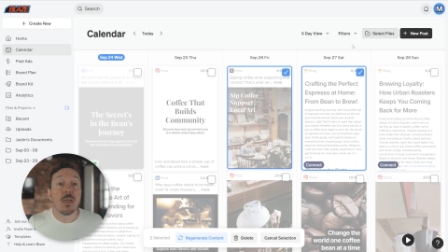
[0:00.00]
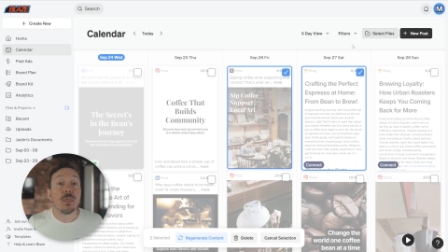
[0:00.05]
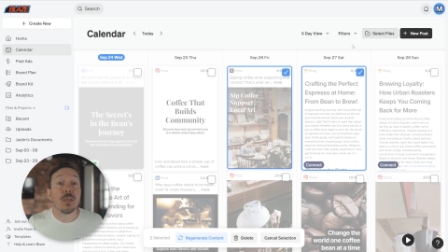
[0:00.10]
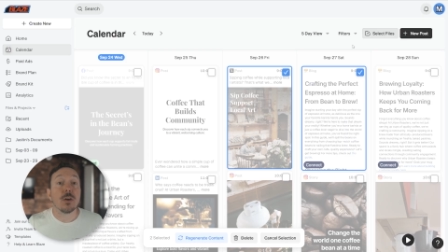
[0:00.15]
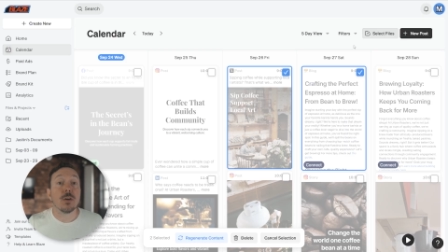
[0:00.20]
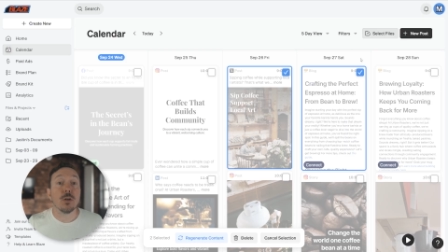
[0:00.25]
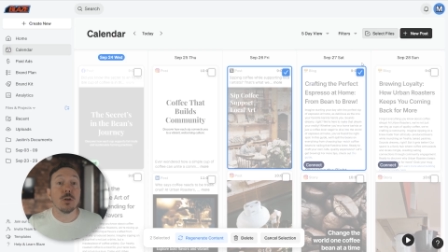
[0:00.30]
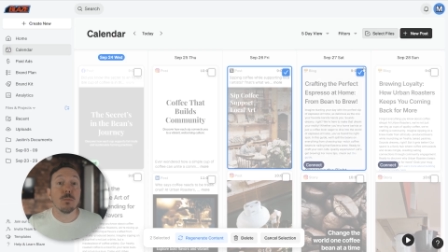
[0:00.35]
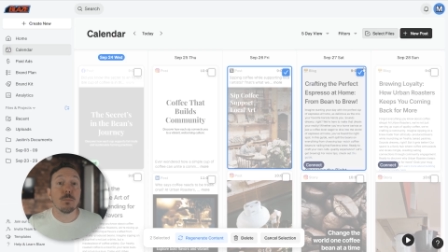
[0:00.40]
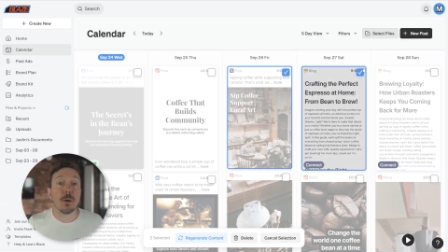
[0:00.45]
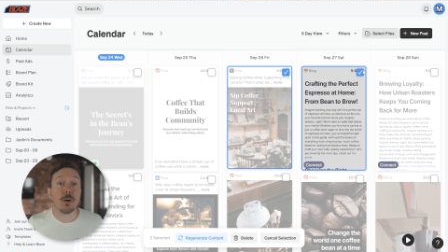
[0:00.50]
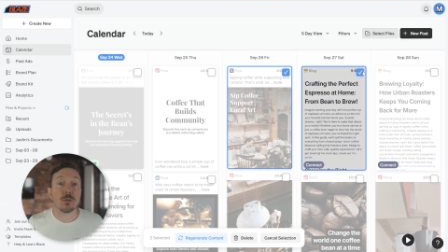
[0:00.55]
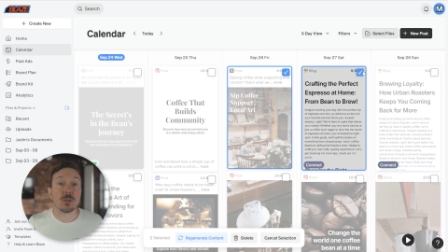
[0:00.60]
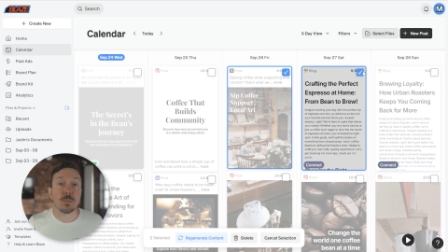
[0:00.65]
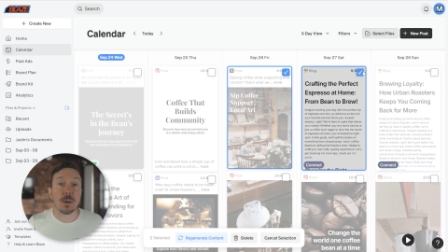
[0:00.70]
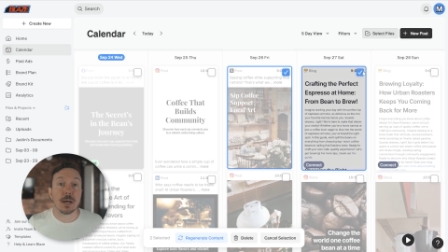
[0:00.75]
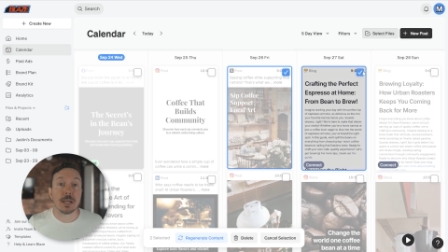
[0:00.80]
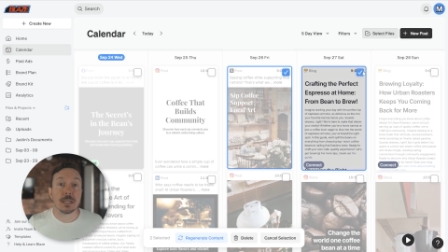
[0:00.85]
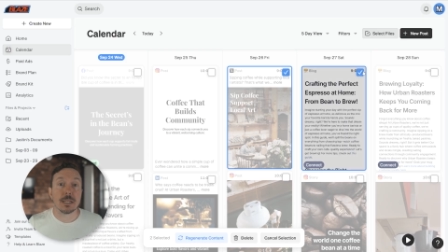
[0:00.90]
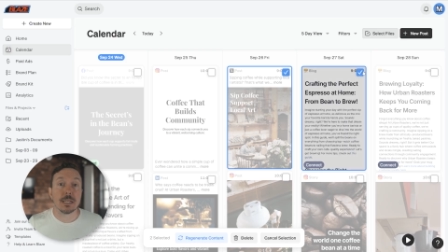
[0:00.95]
The New
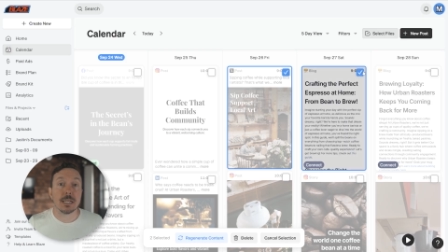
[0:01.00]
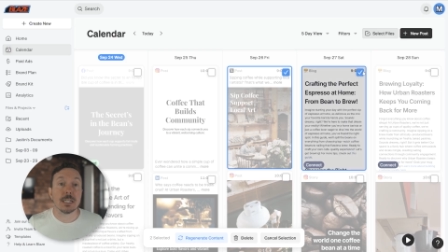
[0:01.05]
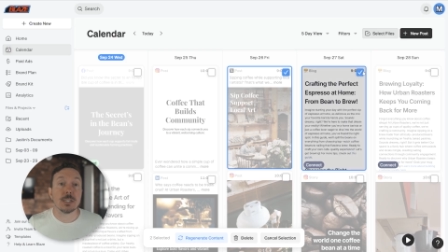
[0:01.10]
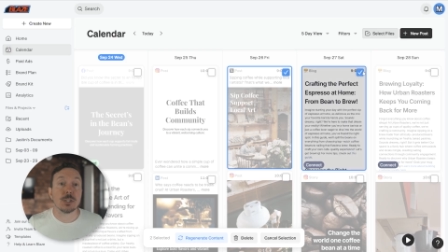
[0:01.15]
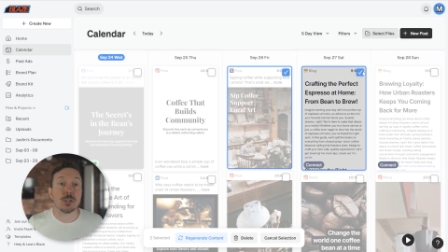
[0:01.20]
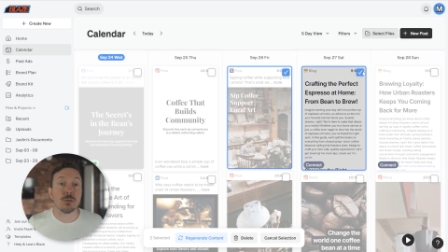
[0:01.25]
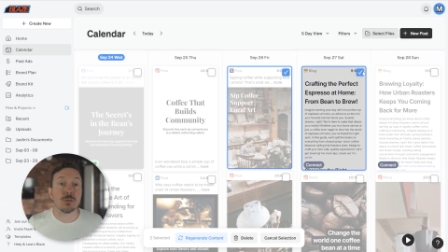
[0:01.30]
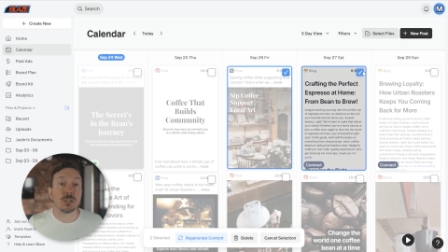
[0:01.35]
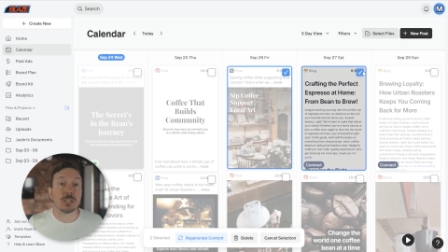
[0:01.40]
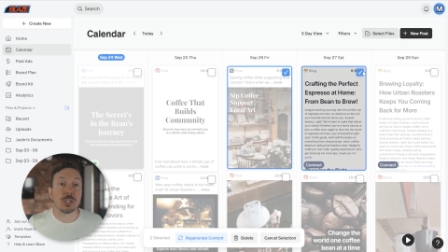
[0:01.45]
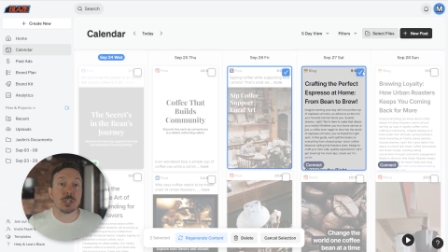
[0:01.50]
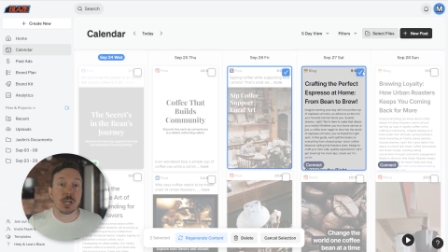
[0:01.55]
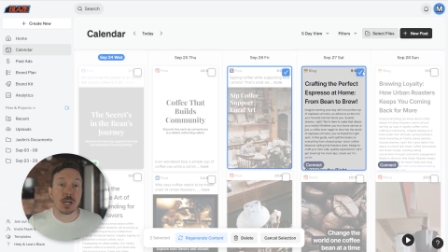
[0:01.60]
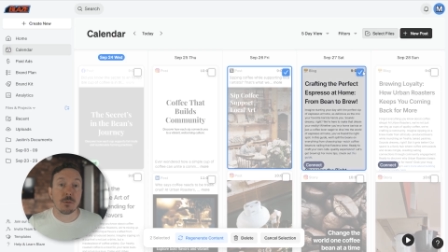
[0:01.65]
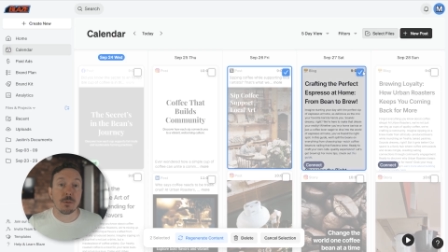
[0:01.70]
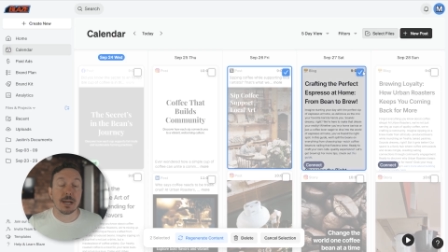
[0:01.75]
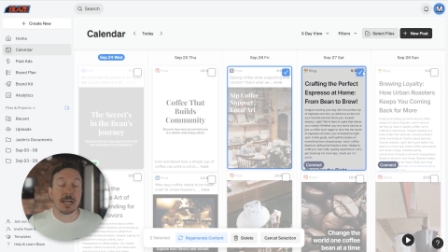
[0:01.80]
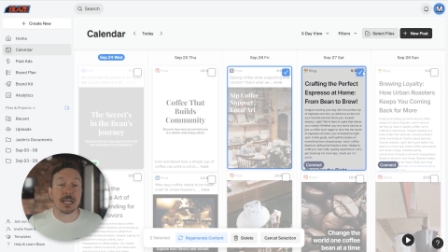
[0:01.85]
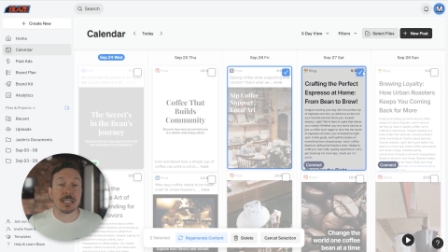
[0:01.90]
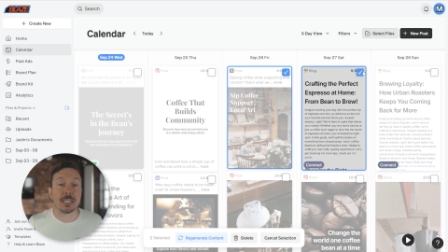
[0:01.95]
Post button is used to
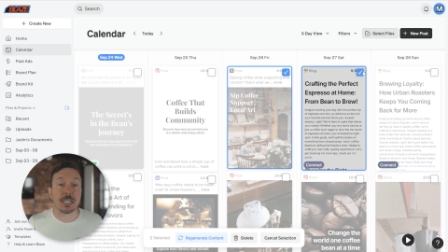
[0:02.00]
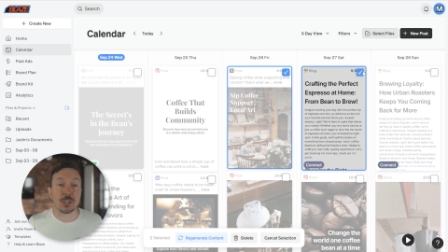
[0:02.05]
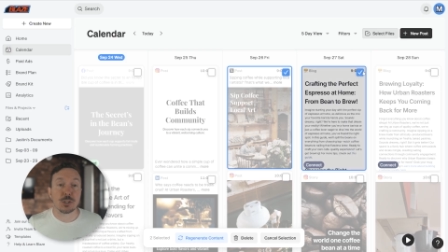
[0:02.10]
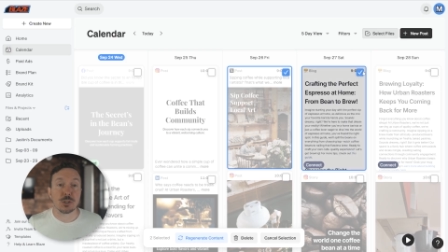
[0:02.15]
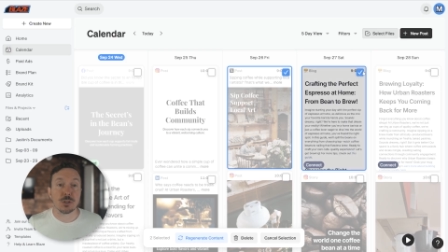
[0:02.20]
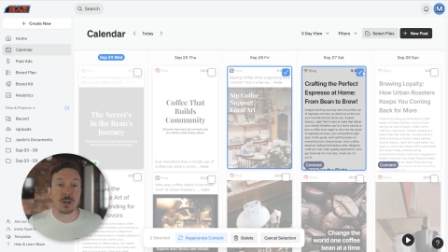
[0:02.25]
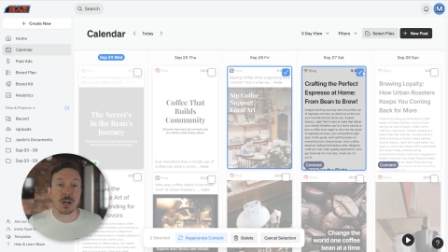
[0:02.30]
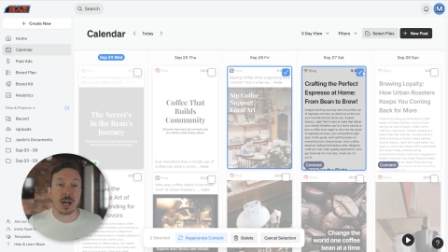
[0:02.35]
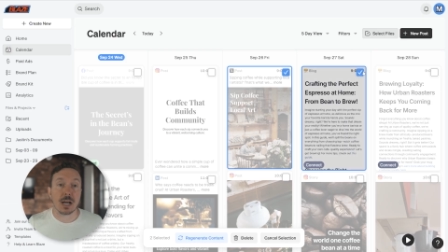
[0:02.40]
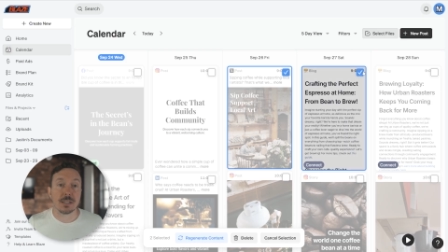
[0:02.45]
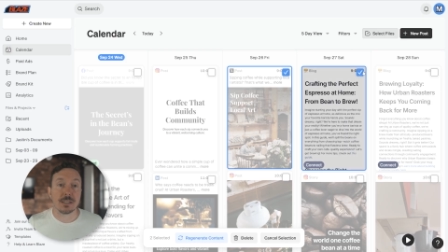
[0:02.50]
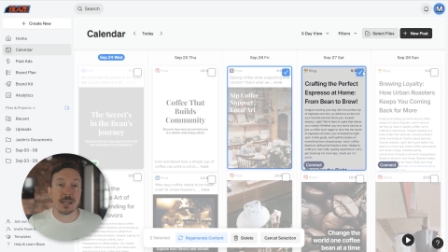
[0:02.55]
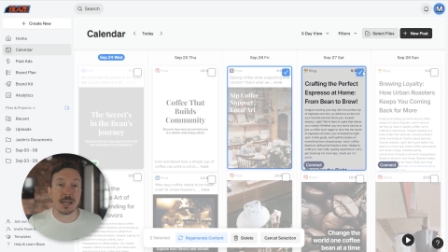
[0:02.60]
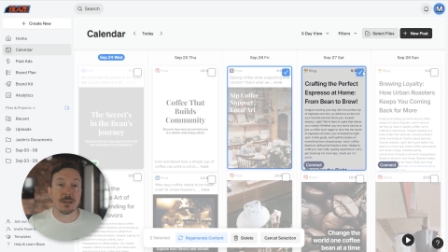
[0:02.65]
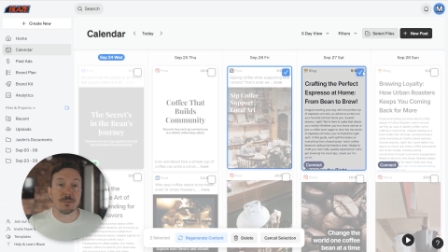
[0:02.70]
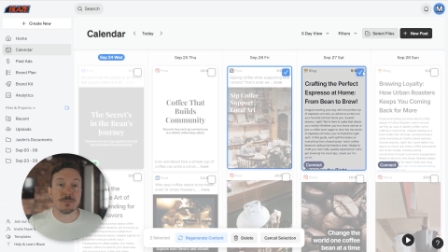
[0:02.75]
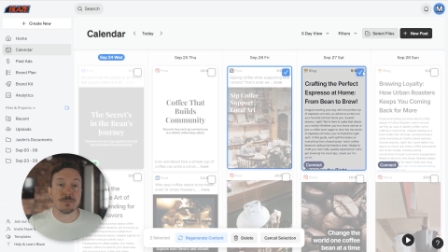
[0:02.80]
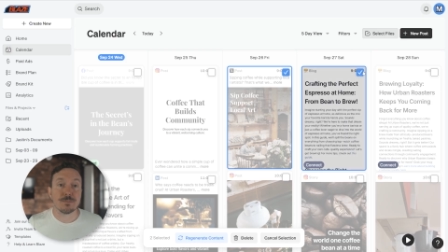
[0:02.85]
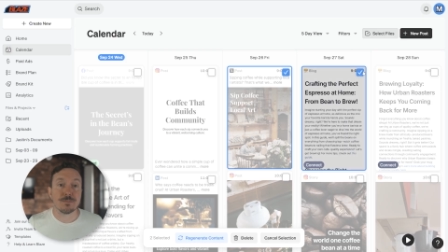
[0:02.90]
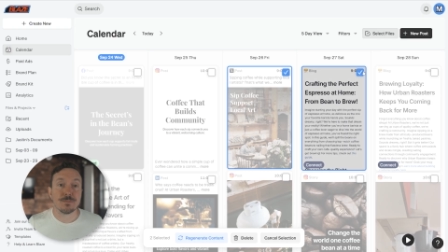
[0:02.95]
generate additional
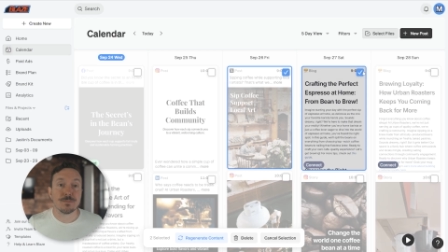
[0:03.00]
content.